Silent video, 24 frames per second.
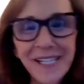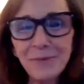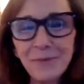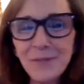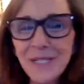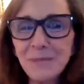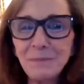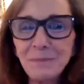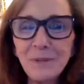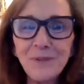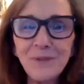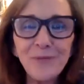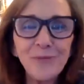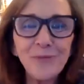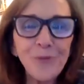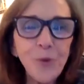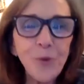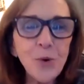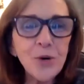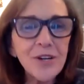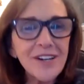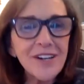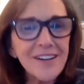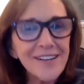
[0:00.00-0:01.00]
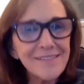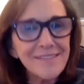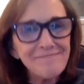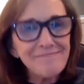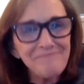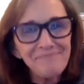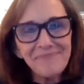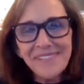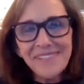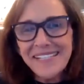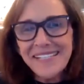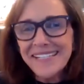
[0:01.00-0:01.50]
was before
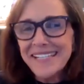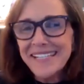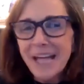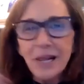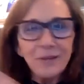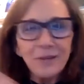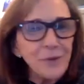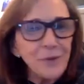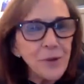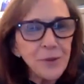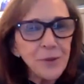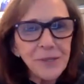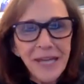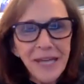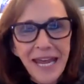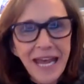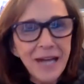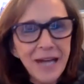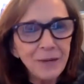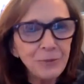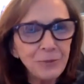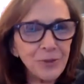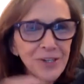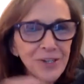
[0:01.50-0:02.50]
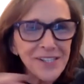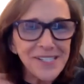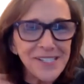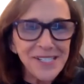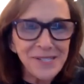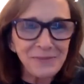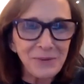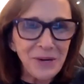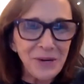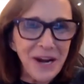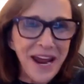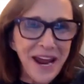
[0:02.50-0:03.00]
cell phone cameras
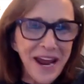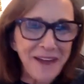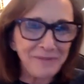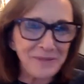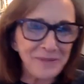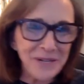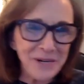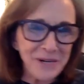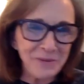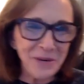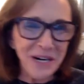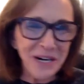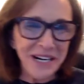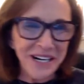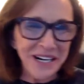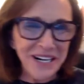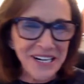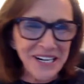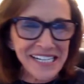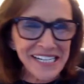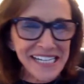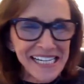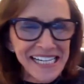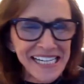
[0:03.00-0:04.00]
were everywhere.